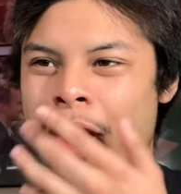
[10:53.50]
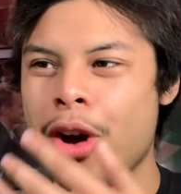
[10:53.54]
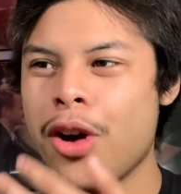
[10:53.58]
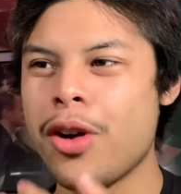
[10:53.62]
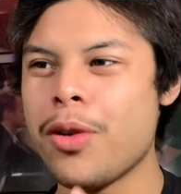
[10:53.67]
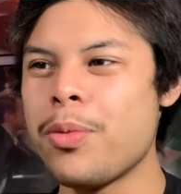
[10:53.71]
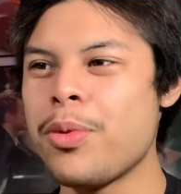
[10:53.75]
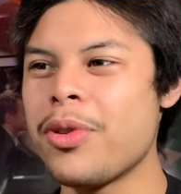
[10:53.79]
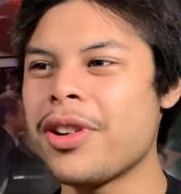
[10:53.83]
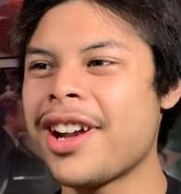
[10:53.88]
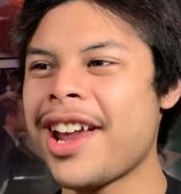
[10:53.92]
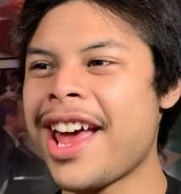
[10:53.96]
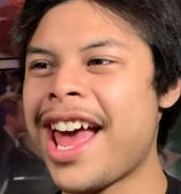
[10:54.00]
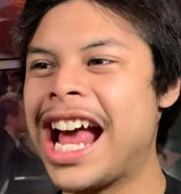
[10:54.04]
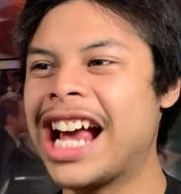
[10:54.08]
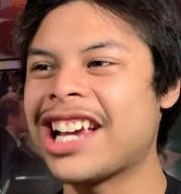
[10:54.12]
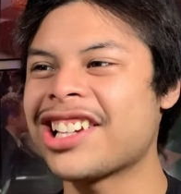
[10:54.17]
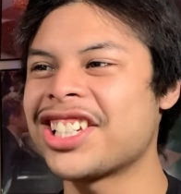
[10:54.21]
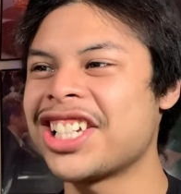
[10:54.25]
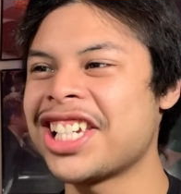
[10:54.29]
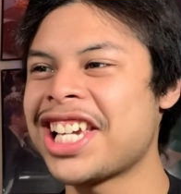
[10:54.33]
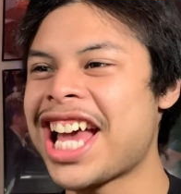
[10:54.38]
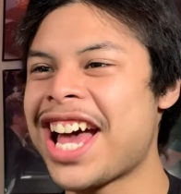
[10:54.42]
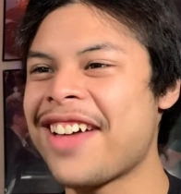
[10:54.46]
who would
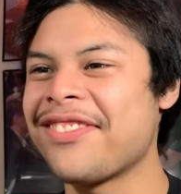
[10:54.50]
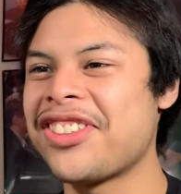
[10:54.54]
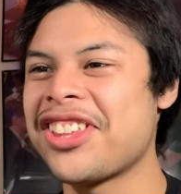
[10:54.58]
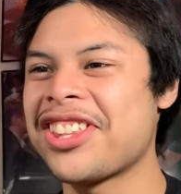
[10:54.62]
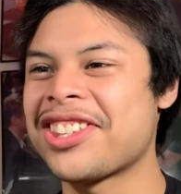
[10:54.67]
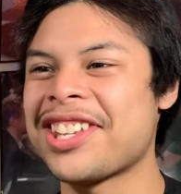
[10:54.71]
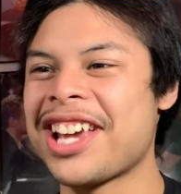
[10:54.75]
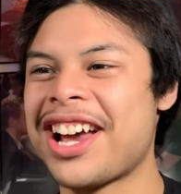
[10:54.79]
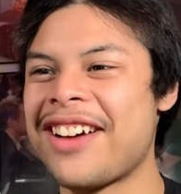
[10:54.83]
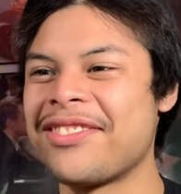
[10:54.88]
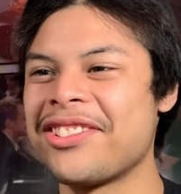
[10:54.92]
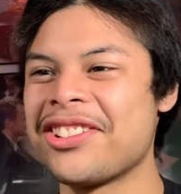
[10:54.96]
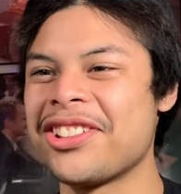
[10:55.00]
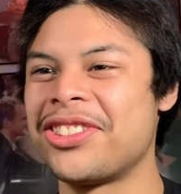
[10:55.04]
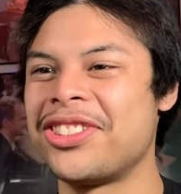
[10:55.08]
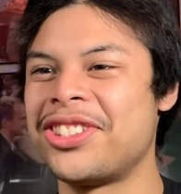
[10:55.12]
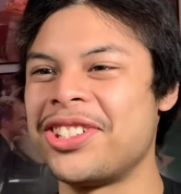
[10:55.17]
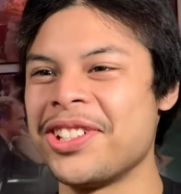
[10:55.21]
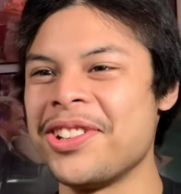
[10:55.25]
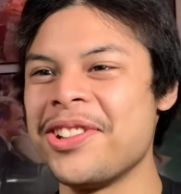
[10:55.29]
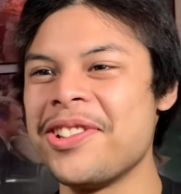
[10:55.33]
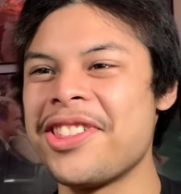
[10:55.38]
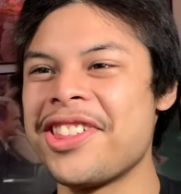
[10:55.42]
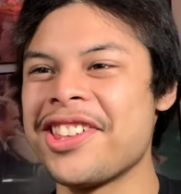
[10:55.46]
actually have the time to
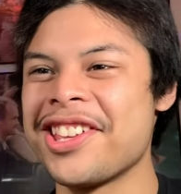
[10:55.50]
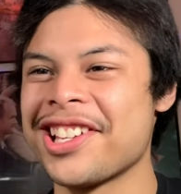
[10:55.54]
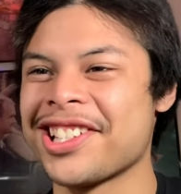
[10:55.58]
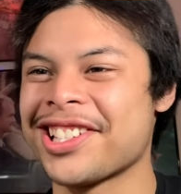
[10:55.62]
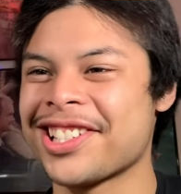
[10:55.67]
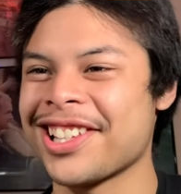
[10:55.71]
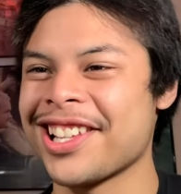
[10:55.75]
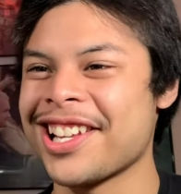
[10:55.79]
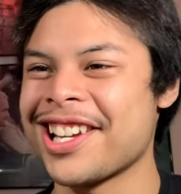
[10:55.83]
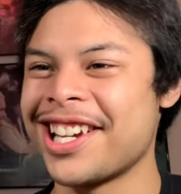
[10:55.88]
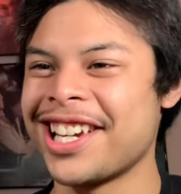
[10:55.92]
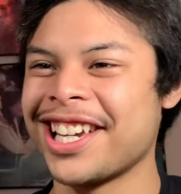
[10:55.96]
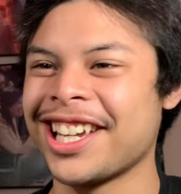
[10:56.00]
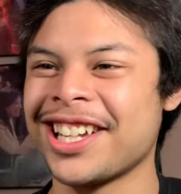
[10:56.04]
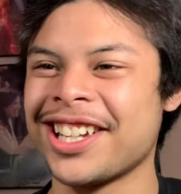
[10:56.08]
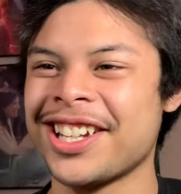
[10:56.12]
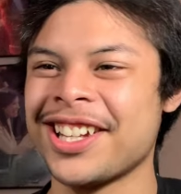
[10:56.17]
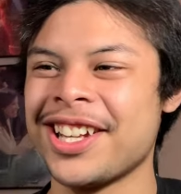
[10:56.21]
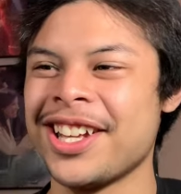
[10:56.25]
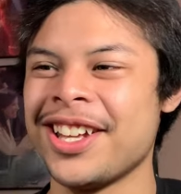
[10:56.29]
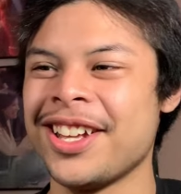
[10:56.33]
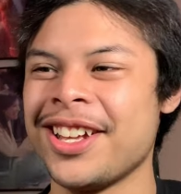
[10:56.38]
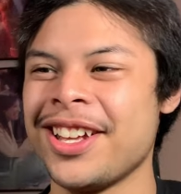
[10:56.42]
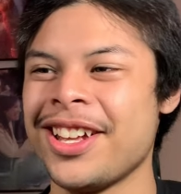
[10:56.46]
do this? Like,
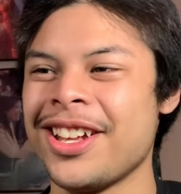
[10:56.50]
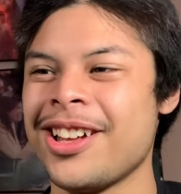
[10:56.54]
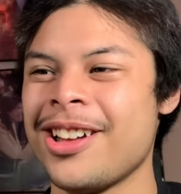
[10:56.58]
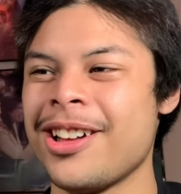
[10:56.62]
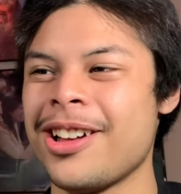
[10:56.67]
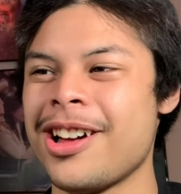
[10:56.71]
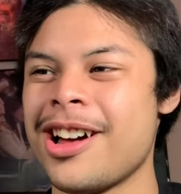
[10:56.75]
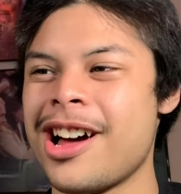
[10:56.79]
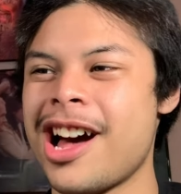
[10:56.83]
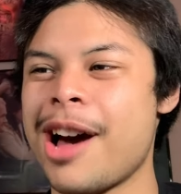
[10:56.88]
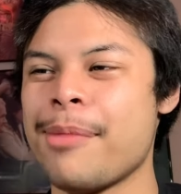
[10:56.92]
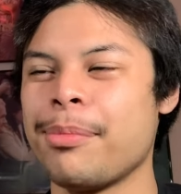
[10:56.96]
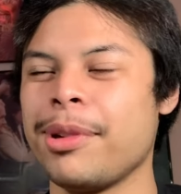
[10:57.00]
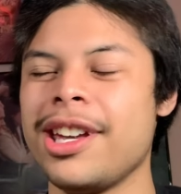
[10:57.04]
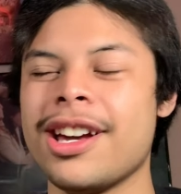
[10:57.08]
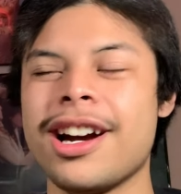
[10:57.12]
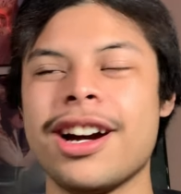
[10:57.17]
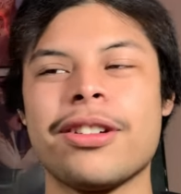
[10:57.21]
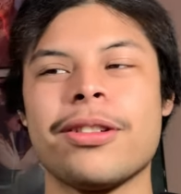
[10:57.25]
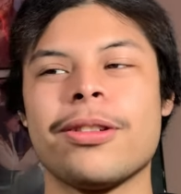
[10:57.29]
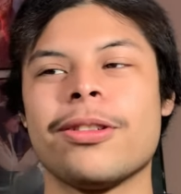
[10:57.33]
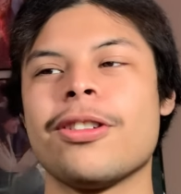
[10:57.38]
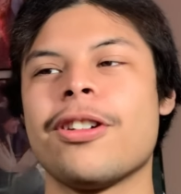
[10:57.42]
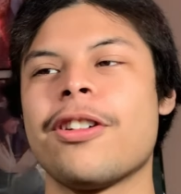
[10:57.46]
I mean, I
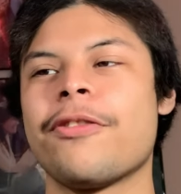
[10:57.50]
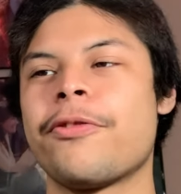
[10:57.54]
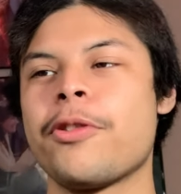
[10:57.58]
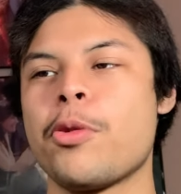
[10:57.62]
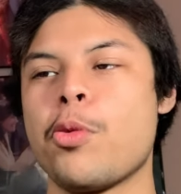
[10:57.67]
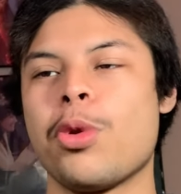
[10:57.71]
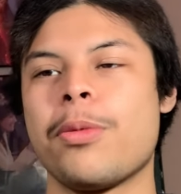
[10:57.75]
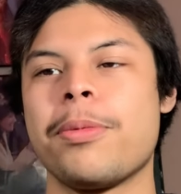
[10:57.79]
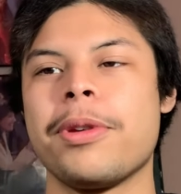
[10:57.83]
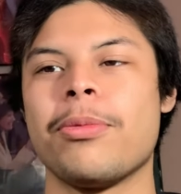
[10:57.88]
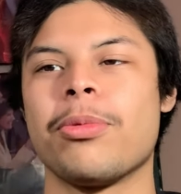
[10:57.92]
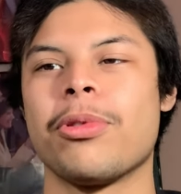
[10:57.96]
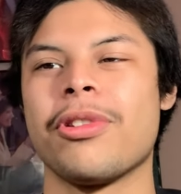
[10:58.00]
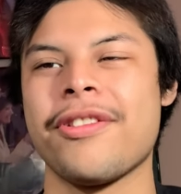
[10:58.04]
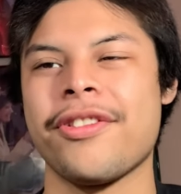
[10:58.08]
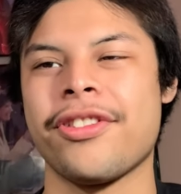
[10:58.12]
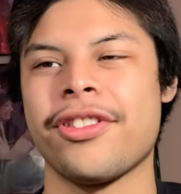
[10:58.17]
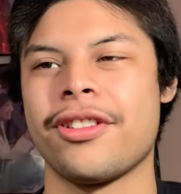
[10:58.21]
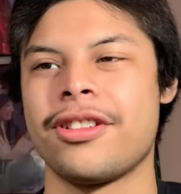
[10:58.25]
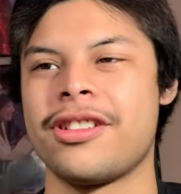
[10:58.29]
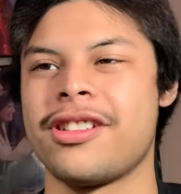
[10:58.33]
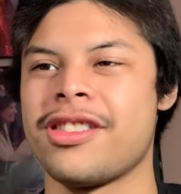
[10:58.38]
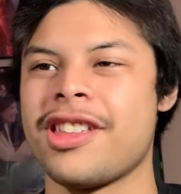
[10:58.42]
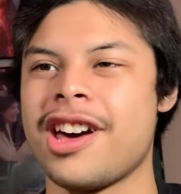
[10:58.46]
don't know if it would be worth it
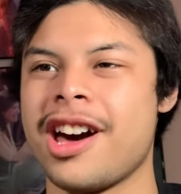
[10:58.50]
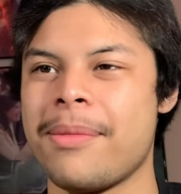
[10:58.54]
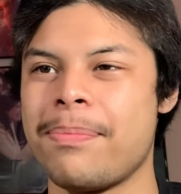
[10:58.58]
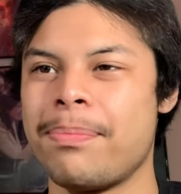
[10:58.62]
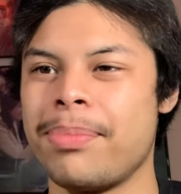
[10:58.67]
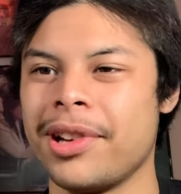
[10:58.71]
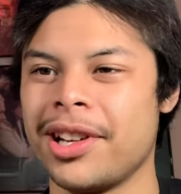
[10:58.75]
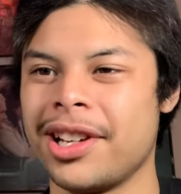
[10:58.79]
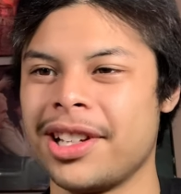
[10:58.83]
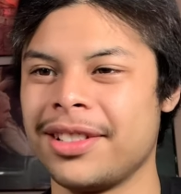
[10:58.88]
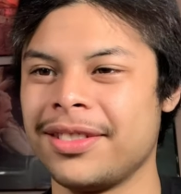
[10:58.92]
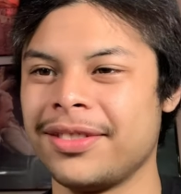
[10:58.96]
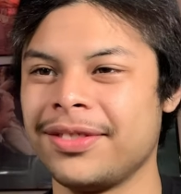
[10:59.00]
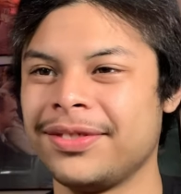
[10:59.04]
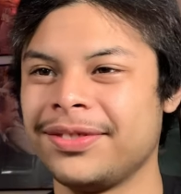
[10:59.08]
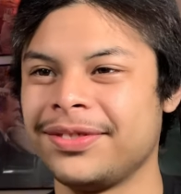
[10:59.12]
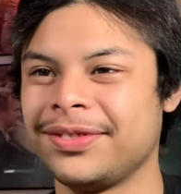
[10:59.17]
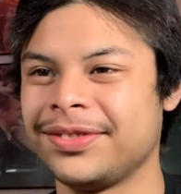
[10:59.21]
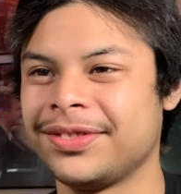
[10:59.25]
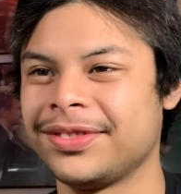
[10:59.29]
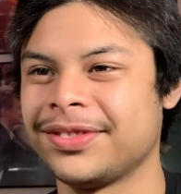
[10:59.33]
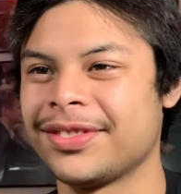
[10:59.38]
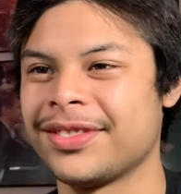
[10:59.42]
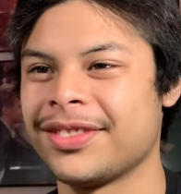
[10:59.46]
or not, but...
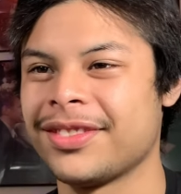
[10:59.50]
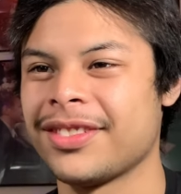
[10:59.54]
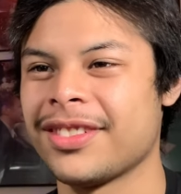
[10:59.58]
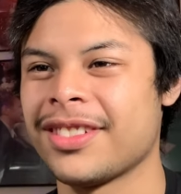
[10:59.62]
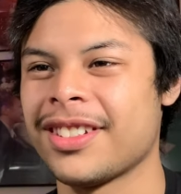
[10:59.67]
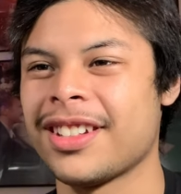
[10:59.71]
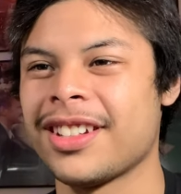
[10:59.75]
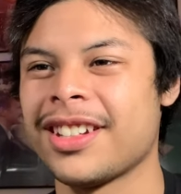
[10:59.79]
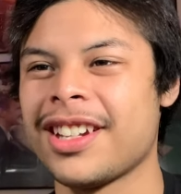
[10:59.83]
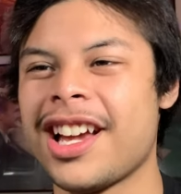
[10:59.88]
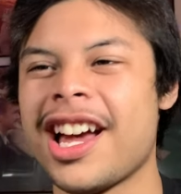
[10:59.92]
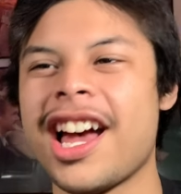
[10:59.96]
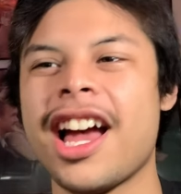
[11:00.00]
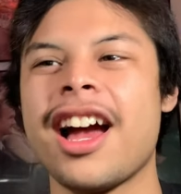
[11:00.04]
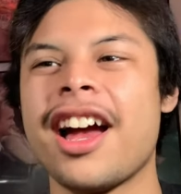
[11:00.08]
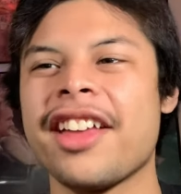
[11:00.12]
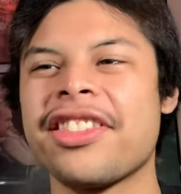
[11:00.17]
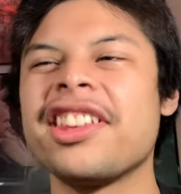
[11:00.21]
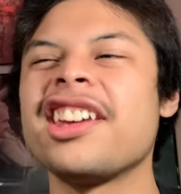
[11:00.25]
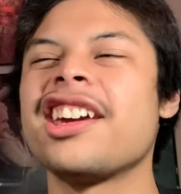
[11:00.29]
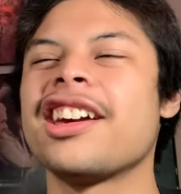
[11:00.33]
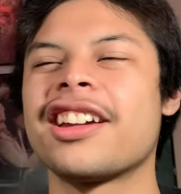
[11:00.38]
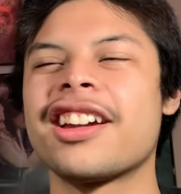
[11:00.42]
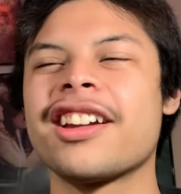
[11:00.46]
I
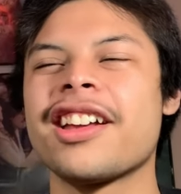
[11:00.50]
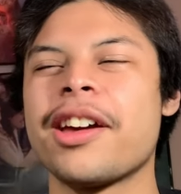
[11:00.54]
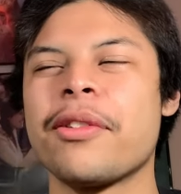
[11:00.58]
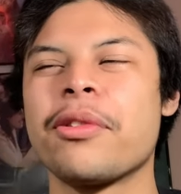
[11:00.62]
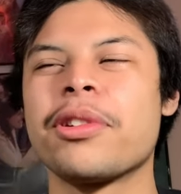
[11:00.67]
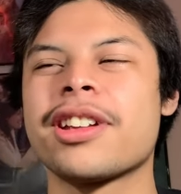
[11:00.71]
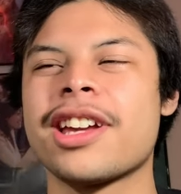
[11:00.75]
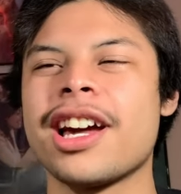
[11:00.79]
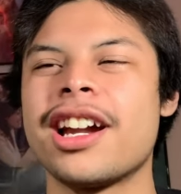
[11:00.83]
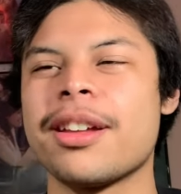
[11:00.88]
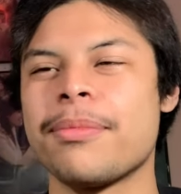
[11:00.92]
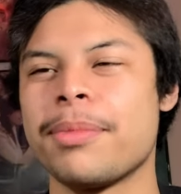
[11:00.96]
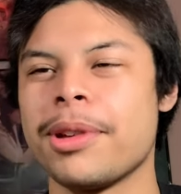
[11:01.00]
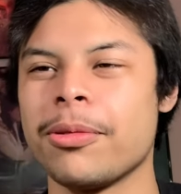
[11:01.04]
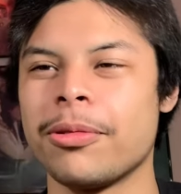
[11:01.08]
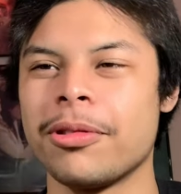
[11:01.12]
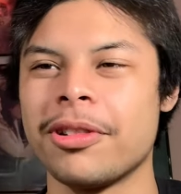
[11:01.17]
think it would kind of be